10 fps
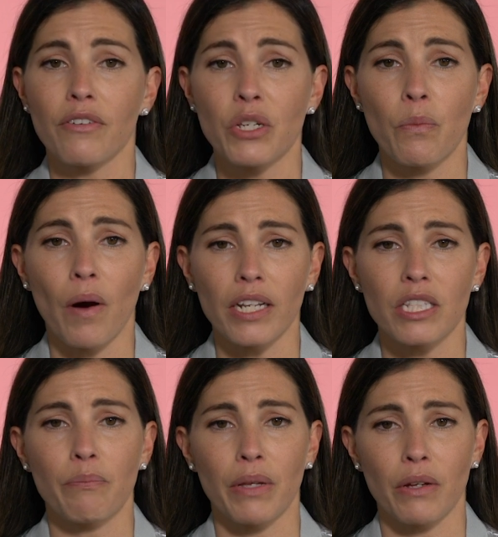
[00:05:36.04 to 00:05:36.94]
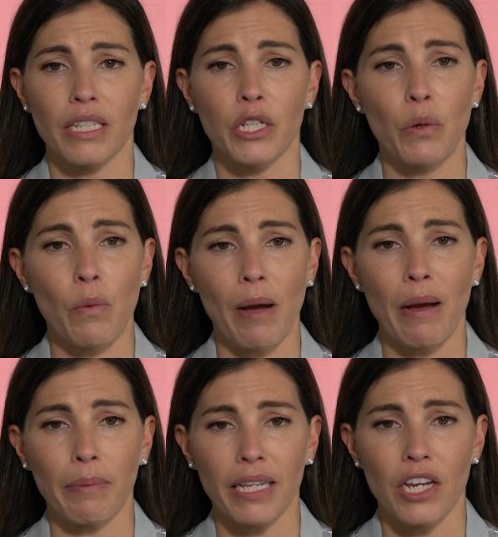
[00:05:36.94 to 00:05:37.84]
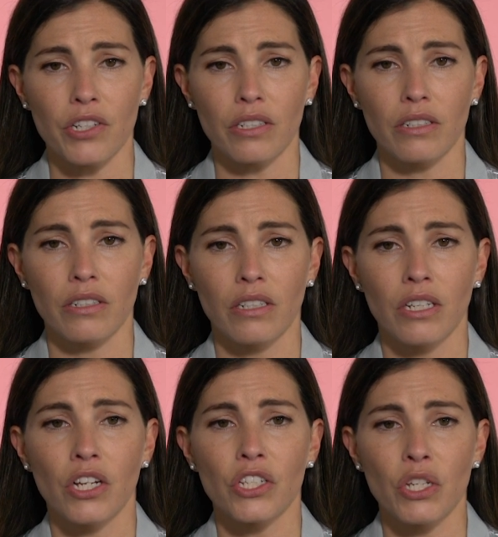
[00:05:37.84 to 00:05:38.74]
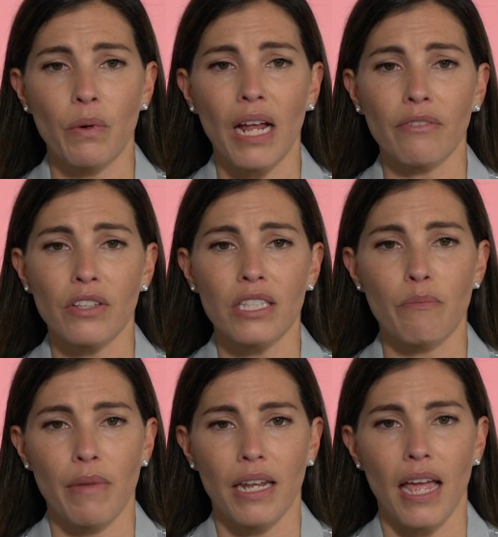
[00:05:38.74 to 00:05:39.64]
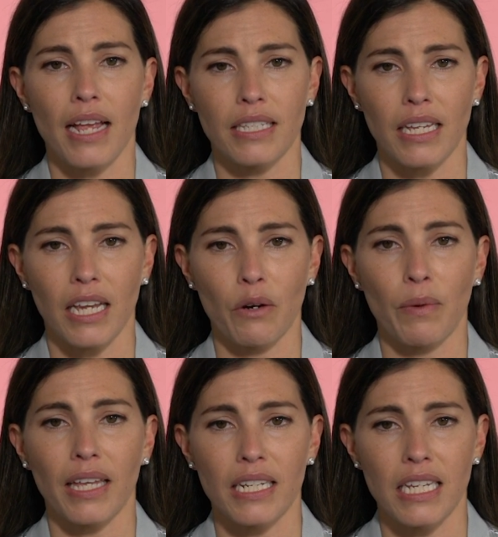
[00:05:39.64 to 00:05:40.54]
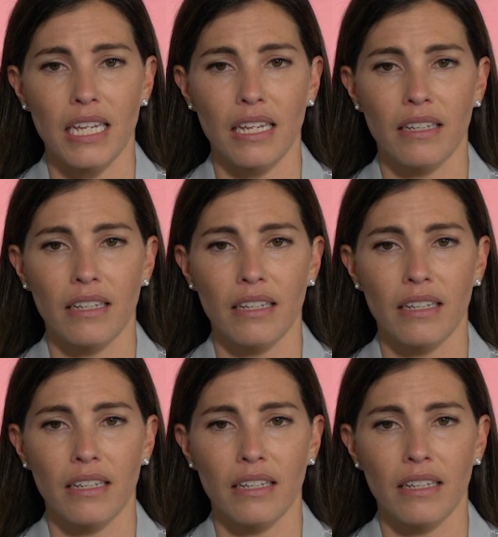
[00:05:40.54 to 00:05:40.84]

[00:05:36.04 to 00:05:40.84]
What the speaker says: If she wanted to build a new web application, she would have to submit a ticket with IT,